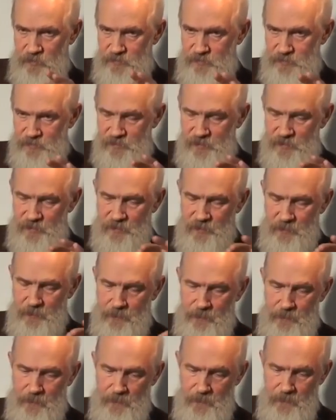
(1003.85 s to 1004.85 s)
a
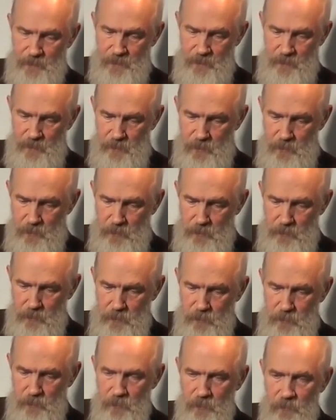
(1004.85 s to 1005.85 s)
large amount of
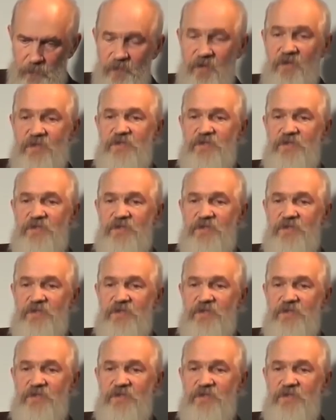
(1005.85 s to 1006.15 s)
silicon.